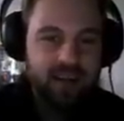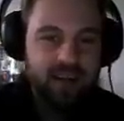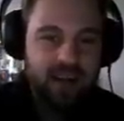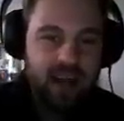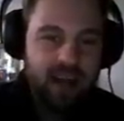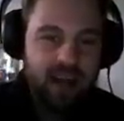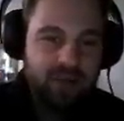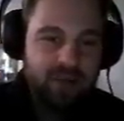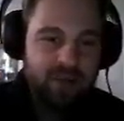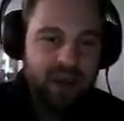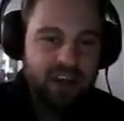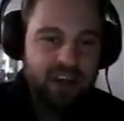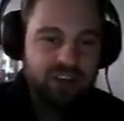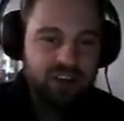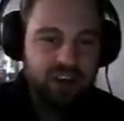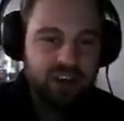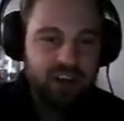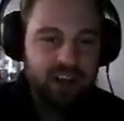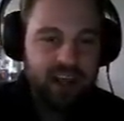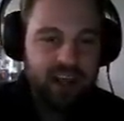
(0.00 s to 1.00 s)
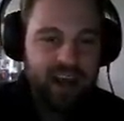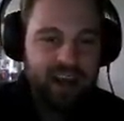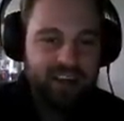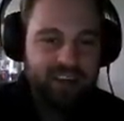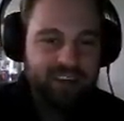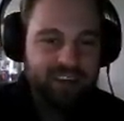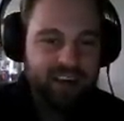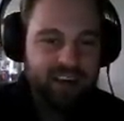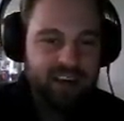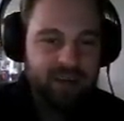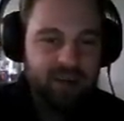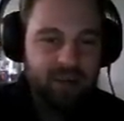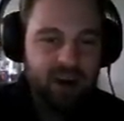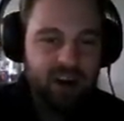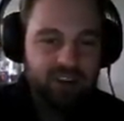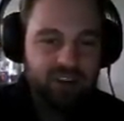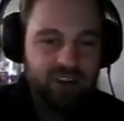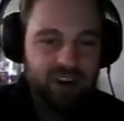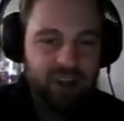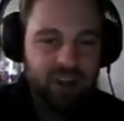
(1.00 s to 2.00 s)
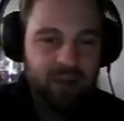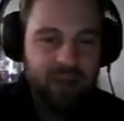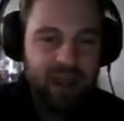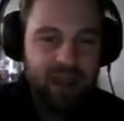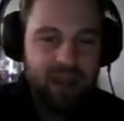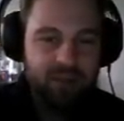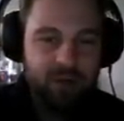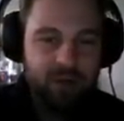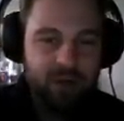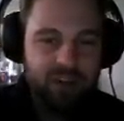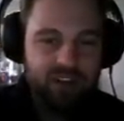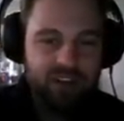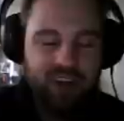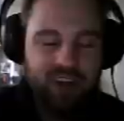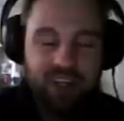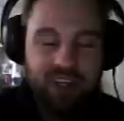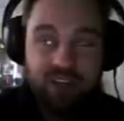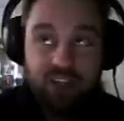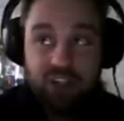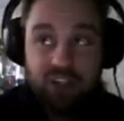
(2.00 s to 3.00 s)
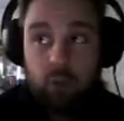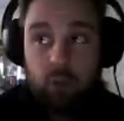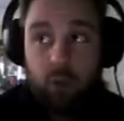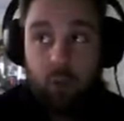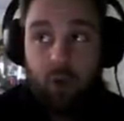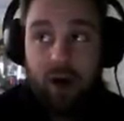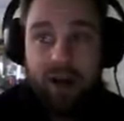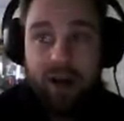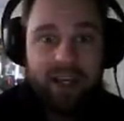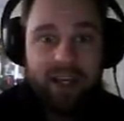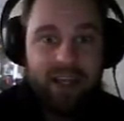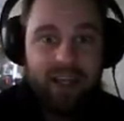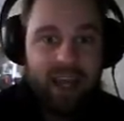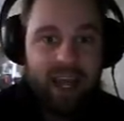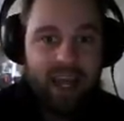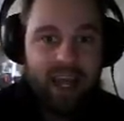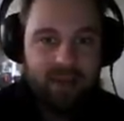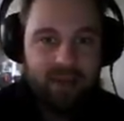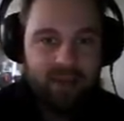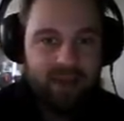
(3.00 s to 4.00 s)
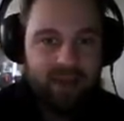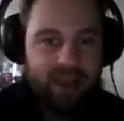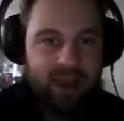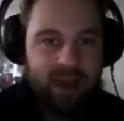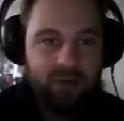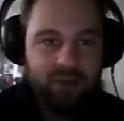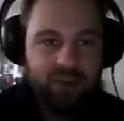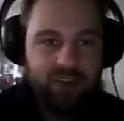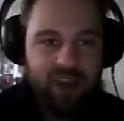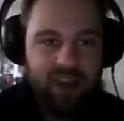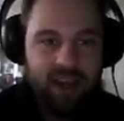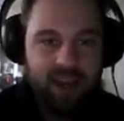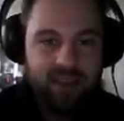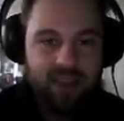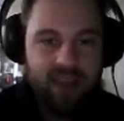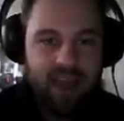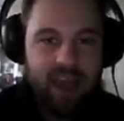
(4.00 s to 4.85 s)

Every major classic monster you may have only seen in just one game, and that was it.